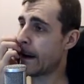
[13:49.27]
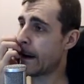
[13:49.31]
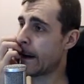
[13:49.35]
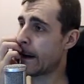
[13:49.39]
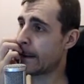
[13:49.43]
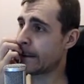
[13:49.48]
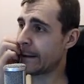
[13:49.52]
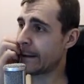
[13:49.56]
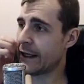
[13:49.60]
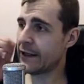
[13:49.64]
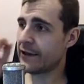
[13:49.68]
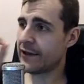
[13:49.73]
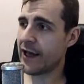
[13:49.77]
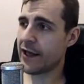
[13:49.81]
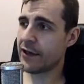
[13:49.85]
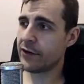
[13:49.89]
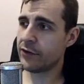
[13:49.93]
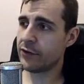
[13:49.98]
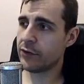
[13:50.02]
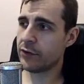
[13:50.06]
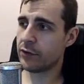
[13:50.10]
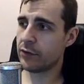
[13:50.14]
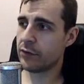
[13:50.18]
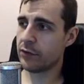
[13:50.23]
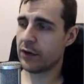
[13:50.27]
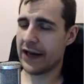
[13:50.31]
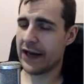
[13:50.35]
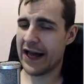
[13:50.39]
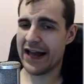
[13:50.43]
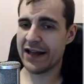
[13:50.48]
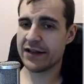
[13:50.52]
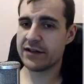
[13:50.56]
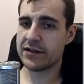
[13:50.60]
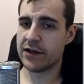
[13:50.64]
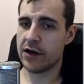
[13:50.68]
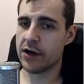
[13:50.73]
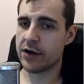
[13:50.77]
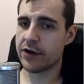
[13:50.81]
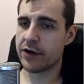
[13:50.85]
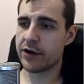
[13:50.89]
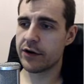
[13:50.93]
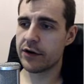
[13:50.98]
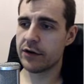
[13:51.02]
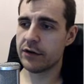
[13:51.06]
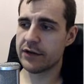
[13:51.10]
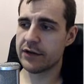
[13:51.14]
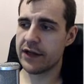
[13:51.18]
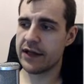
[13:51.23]
they tend to last
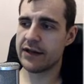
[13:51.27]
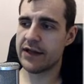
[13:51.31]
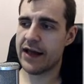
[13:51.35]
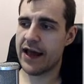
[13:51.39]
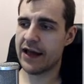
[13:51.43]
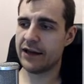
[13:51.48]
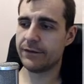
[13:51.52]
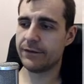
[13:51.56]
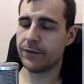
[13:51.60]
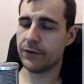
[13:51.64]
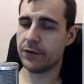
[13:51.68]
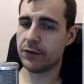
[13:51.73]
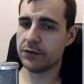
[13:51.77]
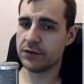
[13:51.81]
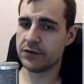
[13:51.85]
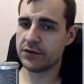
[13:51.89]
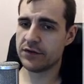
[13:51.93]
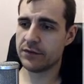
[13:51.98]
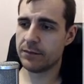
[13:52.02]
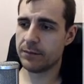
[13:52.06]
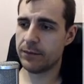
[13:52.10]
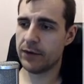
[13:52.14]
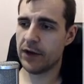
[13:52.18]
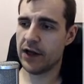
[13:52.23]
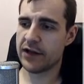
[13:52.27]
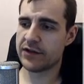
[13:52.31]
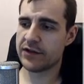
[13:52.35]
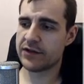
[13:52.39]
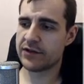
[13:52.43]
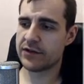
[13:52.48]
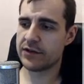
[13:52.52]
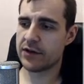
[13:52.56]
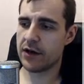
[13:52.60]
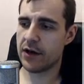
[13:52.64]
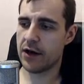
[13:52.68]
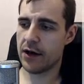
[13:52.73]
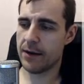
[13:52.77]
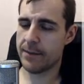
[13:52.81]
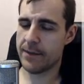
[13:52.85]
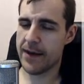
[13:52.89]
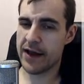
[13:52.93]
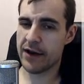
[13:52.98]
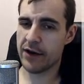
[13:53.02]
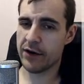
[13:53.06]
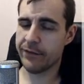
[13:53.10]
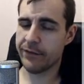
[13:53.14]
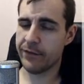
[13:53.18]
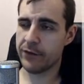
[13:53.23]
longer than headphones plus
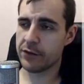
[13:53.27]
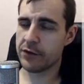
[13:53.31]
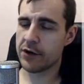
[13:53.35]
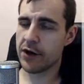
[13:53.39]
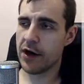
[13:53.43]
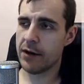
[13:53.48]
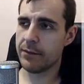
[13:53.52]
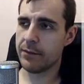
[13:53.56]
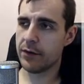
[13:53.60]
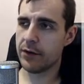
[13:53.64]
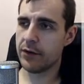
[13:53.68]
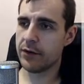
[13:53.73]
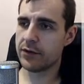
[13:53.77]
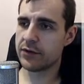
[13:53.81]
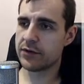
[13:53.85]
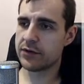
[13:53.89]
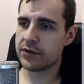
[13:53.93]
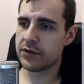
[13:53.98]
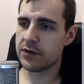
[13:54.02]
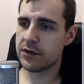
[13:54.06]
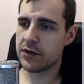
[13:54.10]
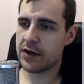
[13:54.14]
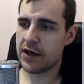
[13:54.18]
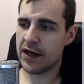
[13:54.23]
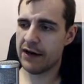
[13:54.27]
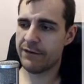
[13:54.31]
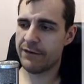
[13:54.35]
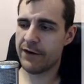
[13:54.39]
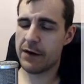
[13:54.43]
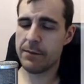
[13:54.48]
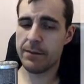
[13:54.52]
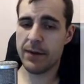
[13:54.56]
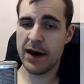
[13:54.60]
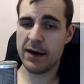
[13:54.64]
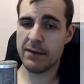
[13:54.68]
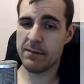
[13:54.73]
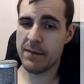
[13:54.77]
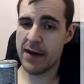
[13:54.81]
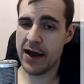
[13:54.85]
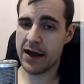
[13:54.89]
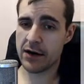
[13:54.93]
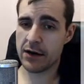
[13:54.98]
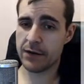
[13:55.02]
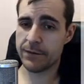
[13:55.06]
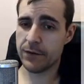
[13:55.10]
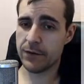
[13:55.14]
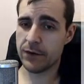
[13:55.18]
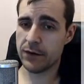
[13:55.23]
microphone combos. And if I buy
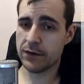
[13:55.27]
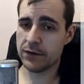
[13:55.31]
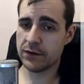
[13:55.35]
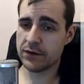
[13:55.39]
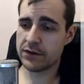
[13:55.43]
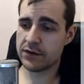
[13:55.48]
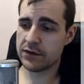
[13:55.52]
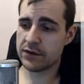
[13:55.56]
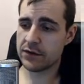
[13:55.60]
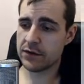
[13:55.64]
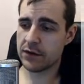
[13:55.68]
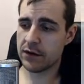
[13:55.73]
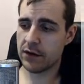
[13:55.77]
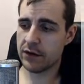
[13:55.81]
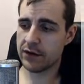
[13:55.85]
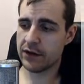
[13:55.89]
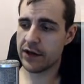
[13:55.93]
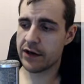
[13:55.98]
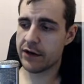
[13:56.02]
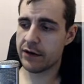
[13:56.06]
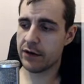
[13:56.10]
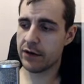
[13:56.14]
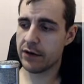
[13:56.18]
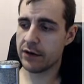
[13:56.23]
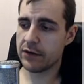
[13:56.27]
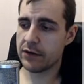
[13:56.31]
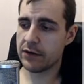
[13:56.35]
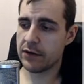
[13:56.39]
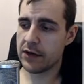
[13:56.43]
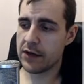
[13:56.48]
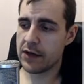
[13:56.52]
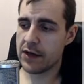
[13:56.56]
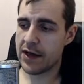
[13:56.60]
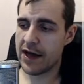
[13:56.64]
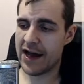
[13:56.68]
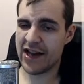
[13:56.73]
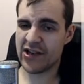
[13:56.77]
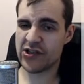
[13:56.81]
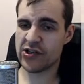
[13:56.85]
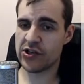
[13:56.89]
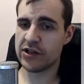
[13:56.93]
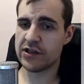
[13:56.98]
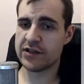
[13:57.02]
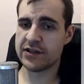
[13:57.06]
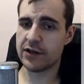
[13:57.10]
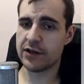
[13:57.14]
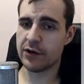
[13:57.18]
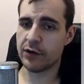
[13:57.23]
microphones on their own, actually
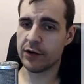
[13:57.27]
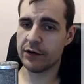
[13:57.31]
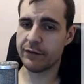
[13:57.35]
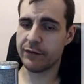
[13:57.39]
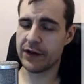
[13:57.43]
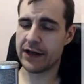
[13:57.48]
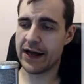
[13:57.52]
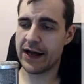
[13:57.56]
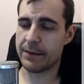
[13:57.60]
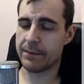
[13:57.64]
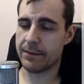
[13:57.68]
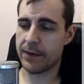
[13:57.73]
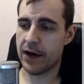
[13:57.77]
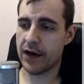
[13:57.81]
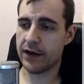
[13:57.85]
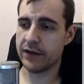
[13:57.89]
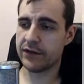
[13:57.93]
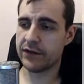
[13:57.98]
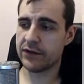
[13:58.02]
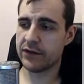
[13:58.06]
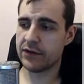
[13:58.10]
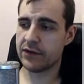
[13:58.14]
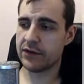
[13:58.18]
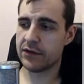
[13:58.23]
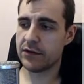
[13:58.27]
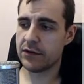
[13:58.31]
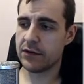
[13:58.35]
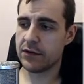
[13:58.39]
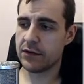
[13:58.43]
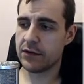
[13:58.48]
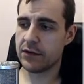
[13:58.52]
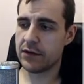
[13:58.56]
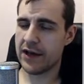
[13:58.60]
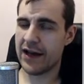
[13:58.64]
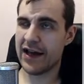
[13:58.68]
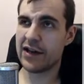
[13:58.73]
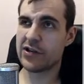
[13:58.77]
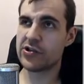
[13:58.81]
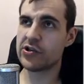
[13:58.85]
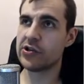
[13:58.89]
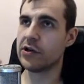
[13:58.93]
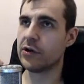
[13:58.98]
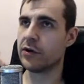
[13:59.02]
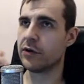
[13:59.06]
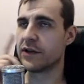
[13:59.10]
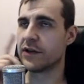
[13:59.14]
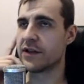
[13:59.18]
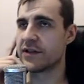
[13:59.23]
this is the only one I bought. Actually
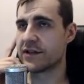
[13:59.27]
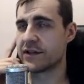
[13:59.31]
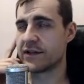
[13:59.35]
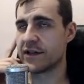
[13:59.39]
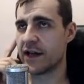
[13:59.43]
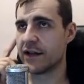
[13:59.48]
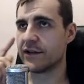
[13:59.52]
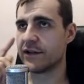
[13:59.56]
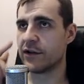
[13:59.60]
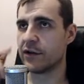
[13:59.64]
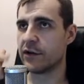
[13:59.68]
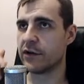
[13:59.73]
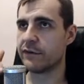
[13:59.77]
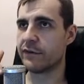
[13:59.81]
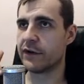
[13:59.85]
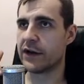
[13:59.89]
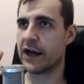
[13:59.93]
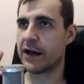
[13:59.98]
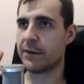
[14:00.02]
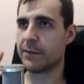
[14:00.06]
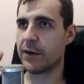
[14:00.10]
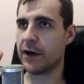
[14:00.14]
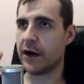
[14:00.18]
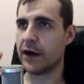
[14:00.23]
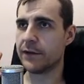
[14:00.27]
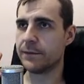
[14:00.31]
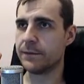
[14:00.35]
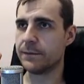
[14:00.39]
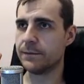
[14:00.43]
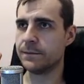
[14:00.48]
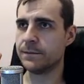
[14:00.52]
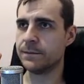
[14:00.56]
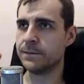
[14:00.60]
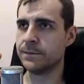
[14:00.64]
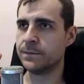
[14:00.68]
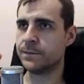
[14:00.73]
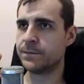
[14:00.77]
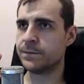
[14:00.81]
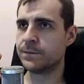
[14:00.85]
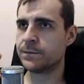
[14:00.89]
no, this is not the only one I bought. I